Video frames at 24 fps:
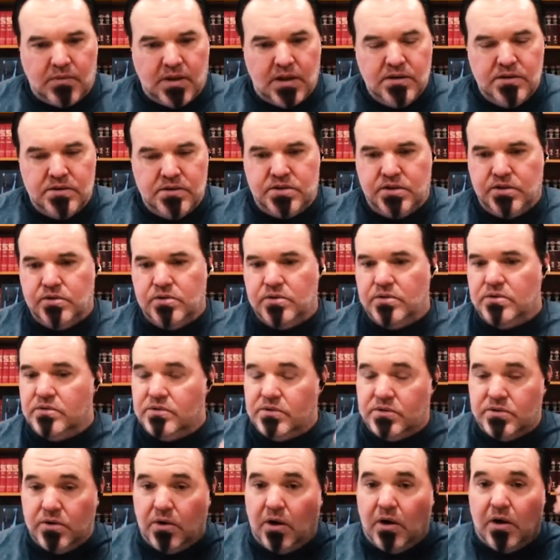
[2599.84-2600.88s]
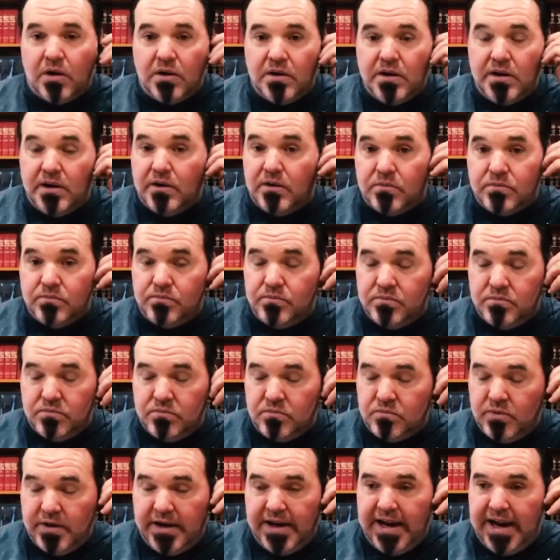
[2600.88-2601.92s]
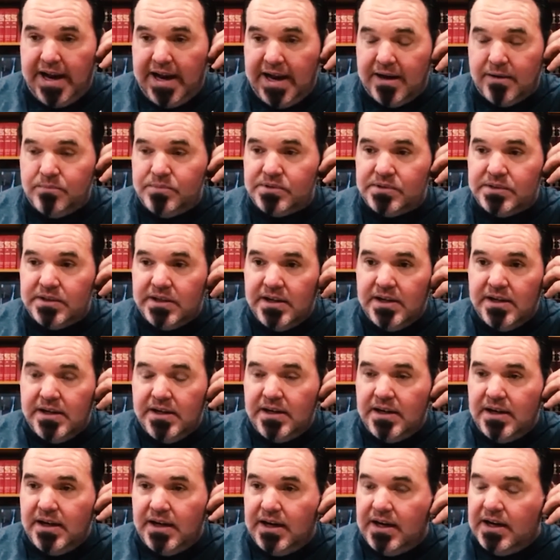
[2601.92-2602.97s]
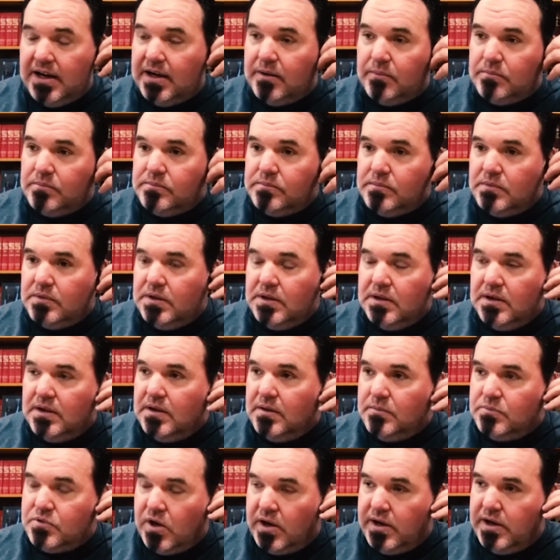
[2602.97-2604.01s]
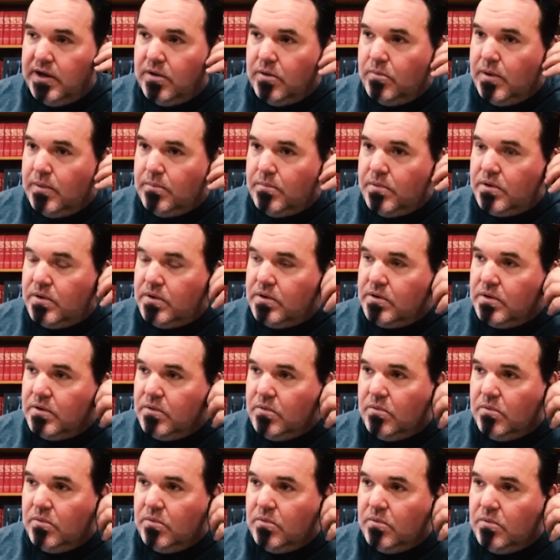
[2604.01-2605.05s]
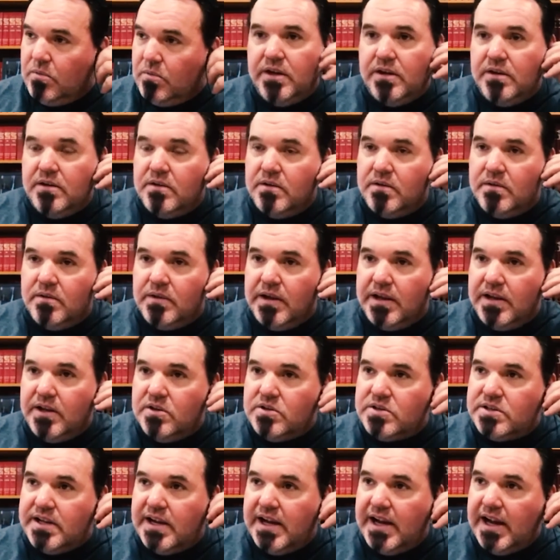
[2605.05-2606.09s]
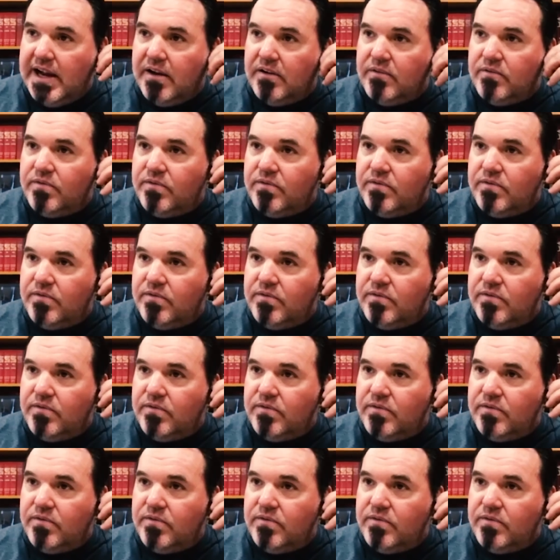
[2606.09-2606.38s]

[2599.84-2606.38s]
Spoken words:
to all rehabs. I'm trying to remember the one they used to have.